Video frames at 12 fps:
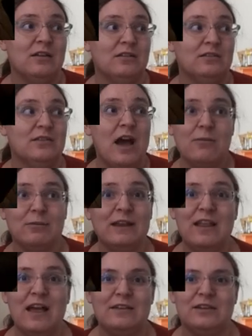not
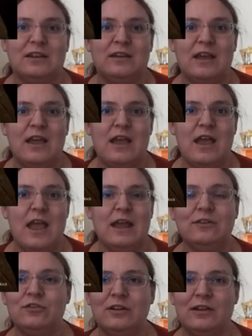realizing
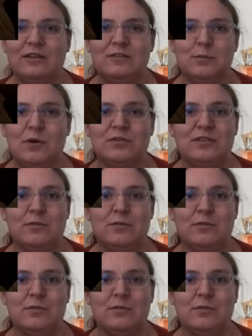Angela's supposed